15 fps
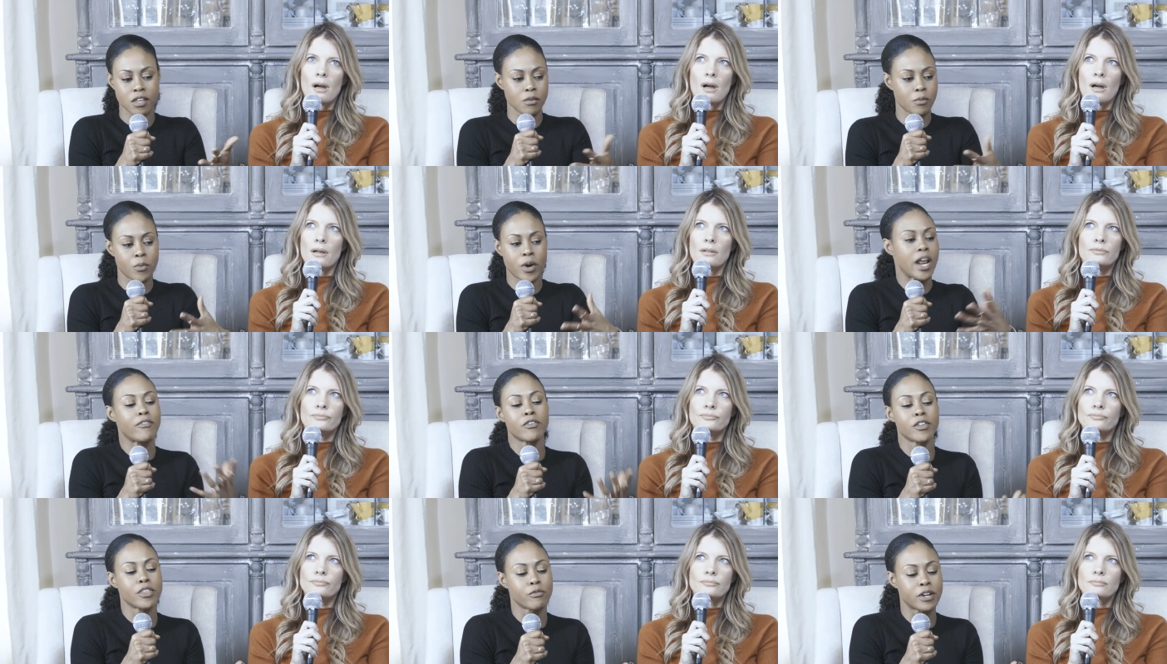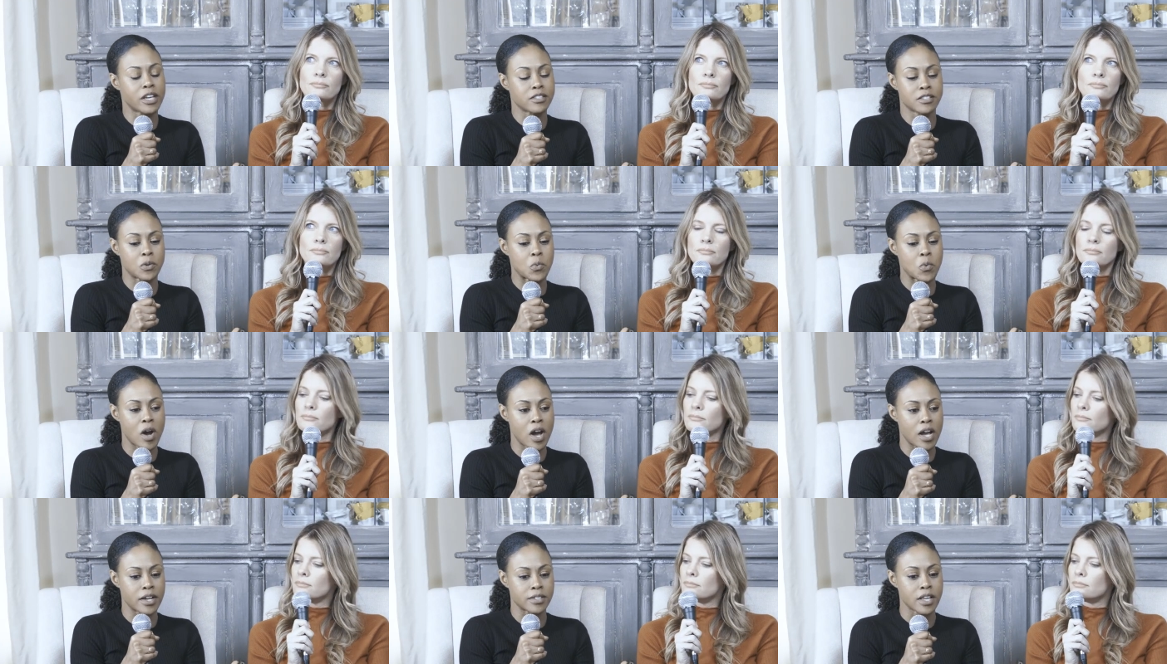Speaker 1: whatever the reason
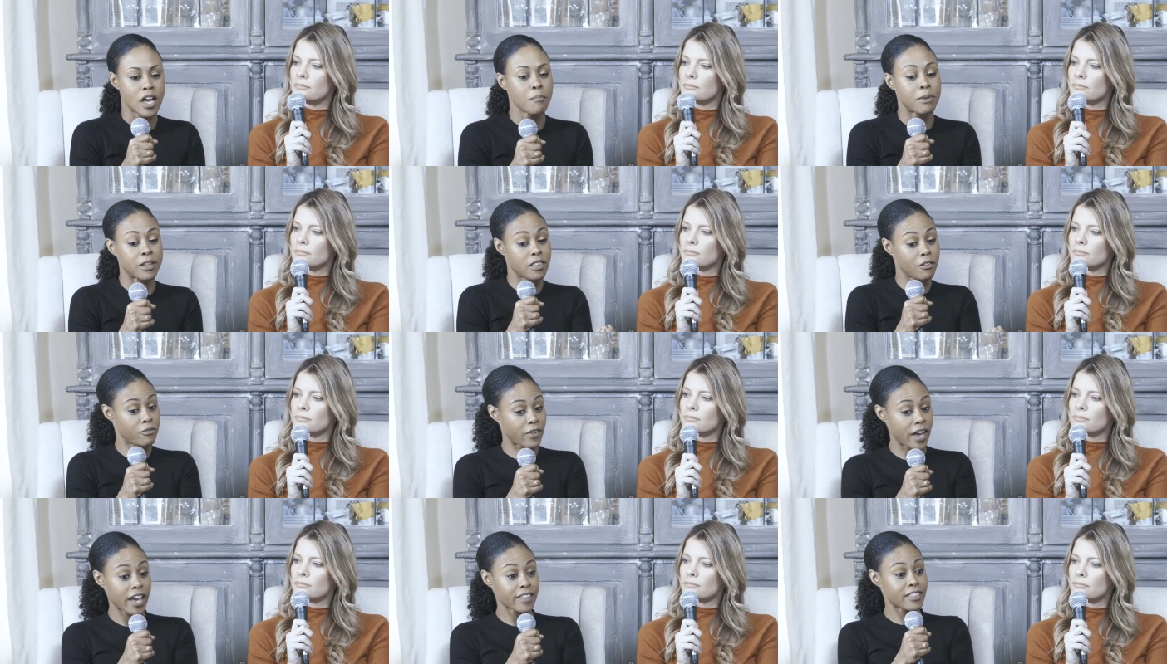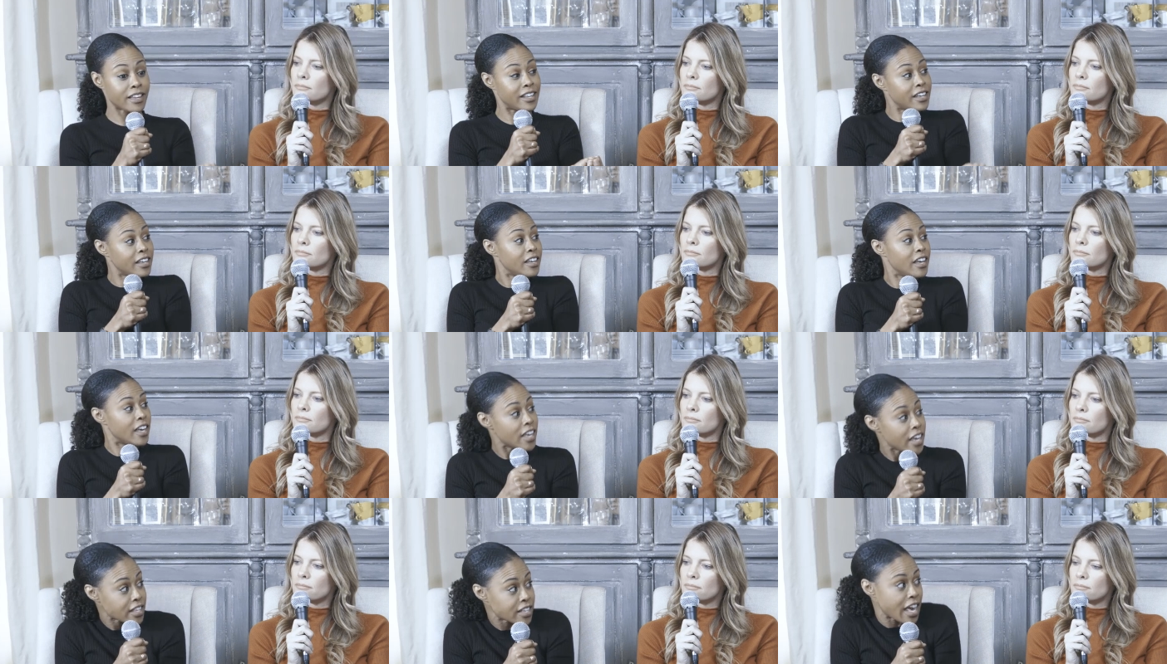was, but the fact that he
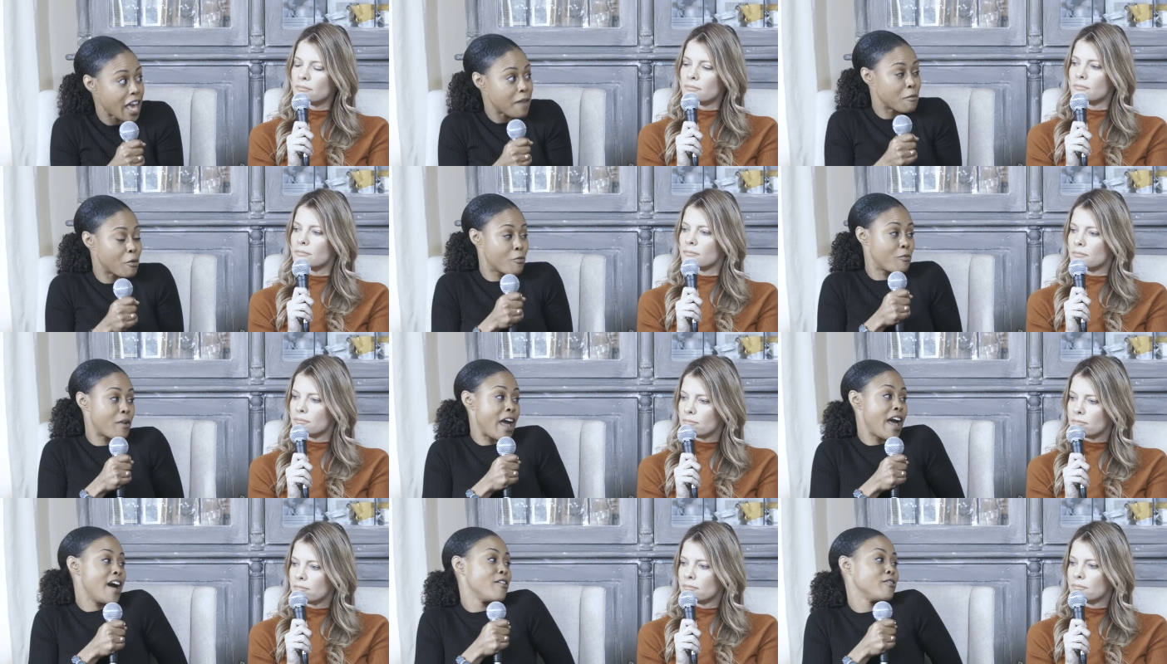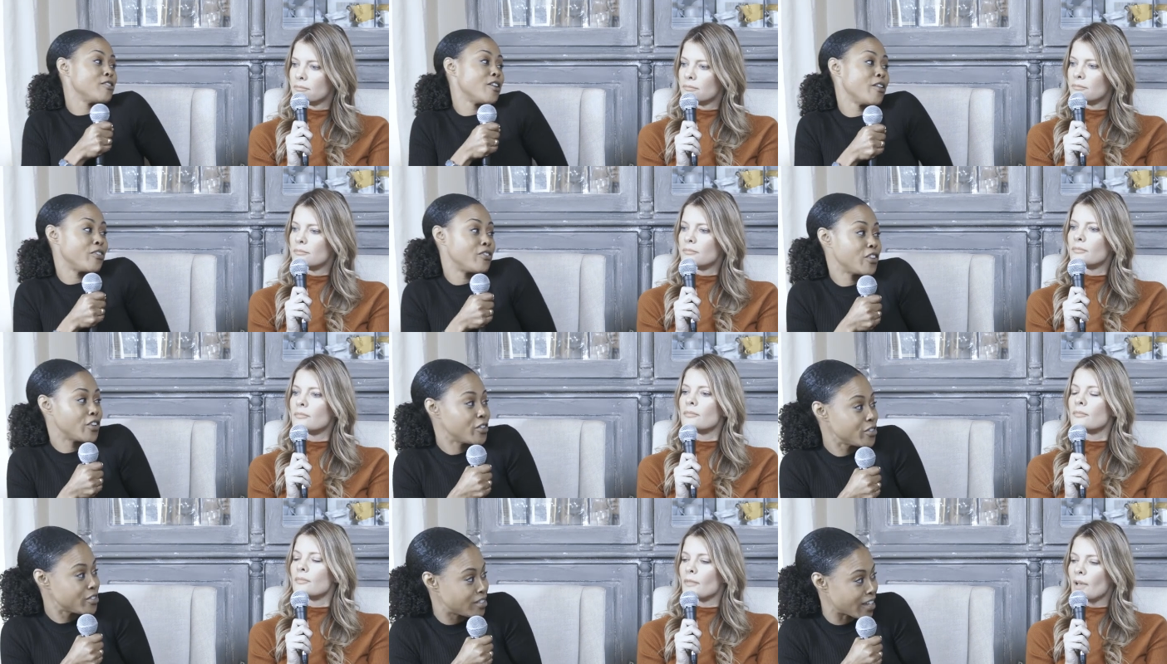it came around on
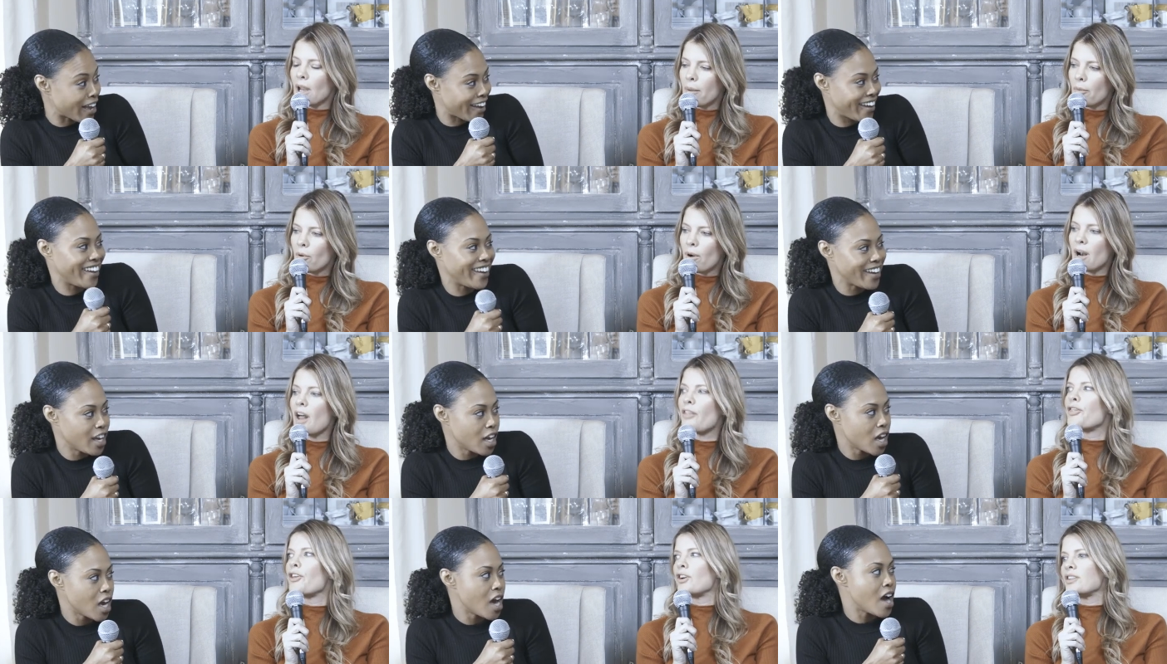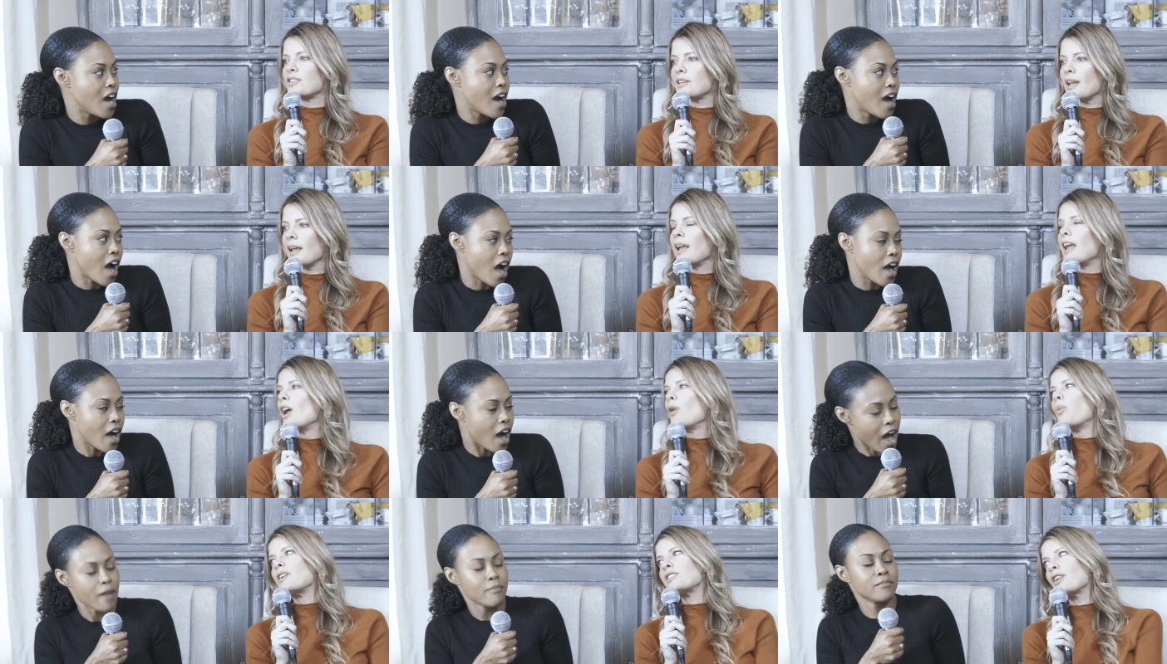Thursday. Came around on
Speaker 2: Thursday. It
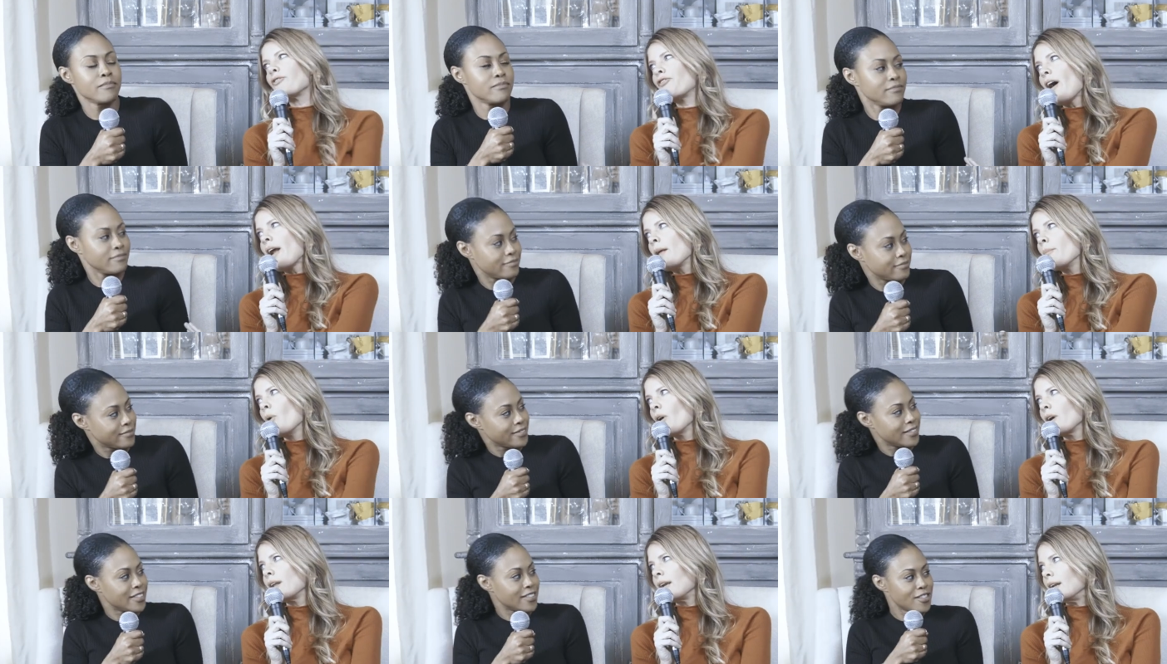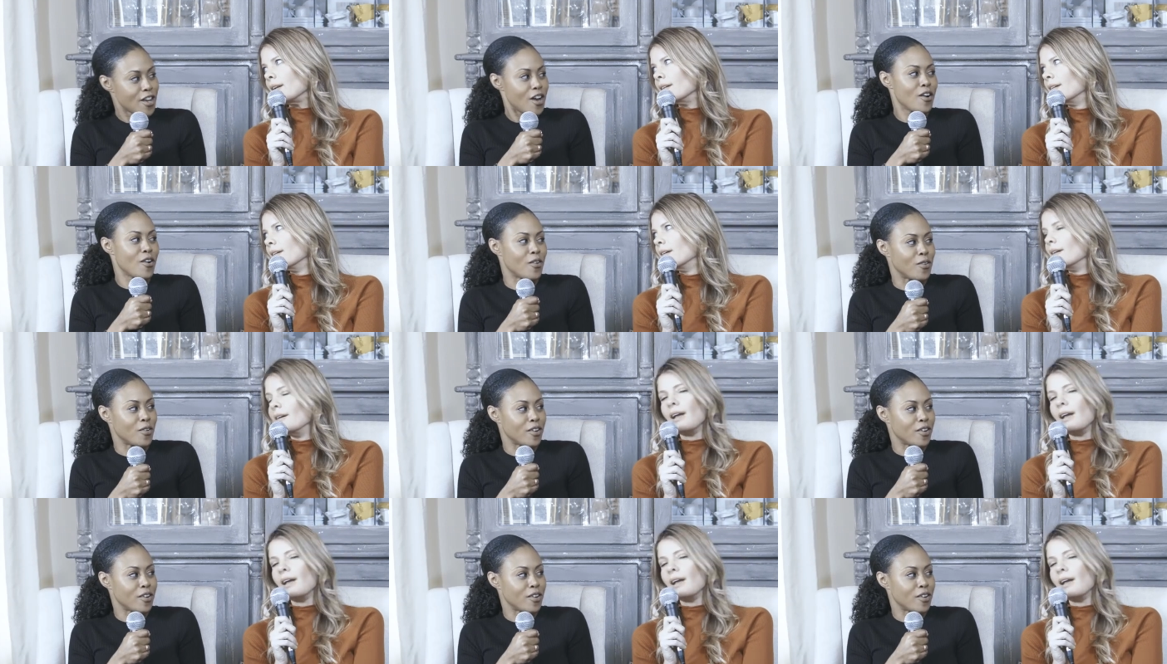I'm, wasn't Friday morning. No.